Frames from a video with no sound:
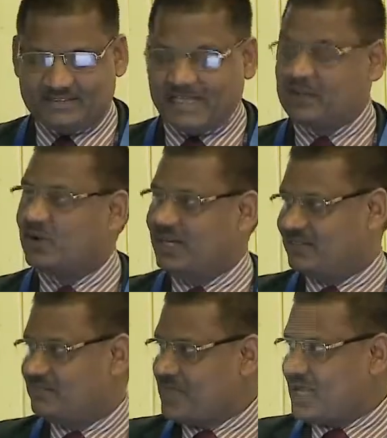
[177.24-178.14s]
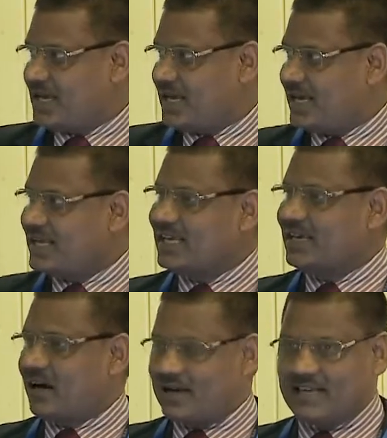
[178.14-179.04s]
stakeholders.
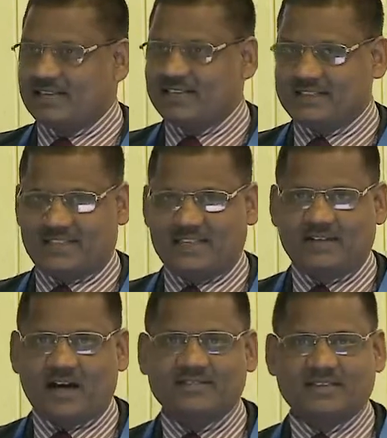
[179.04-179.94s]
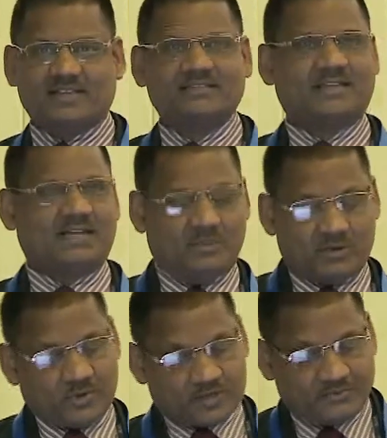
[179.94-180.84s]
Any organization is also concerned
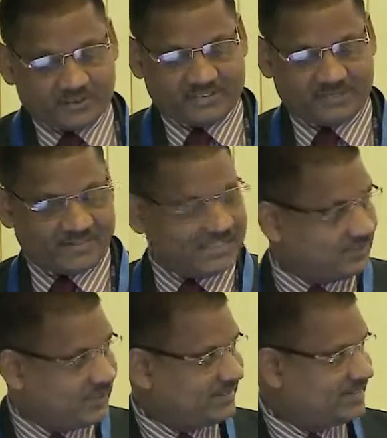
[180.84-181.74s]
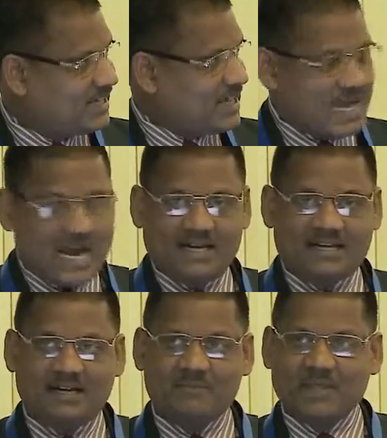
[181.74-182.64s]
about workforce effectiveness,
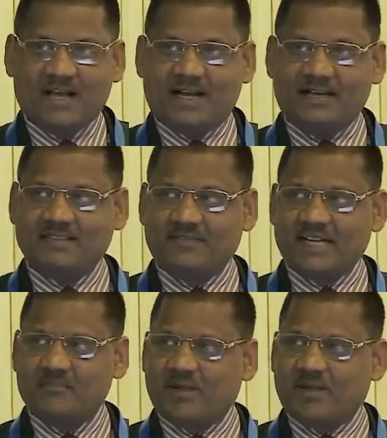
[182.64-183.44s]
and it's a very